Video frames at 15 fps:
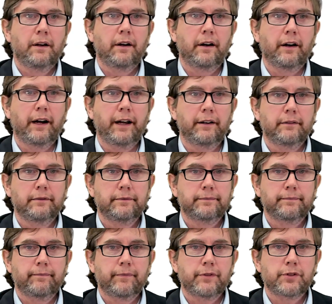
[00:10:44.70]
All right,
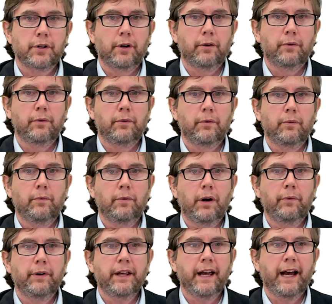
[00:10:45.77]
so what
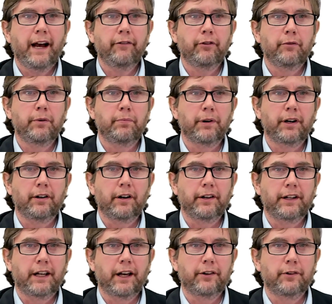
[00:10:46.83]
we have when we bring it all
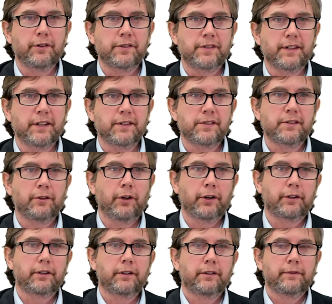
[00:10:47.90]
together is this.
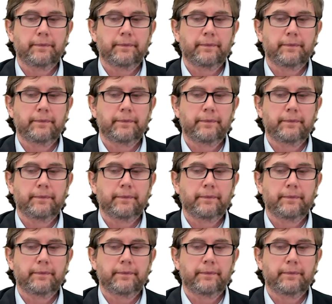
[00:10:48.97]
Look,